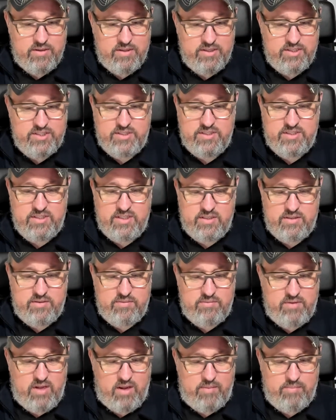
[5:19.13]
This is
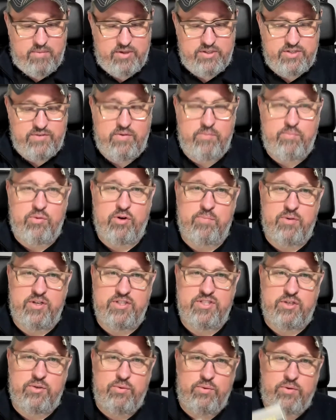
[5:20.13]
not much of a book, but
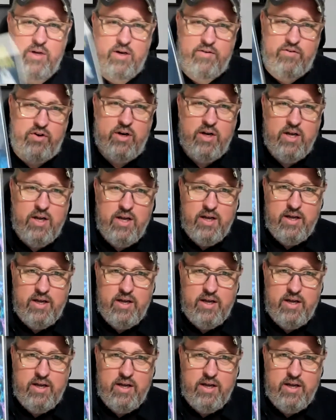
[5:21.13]
it's a cool cover.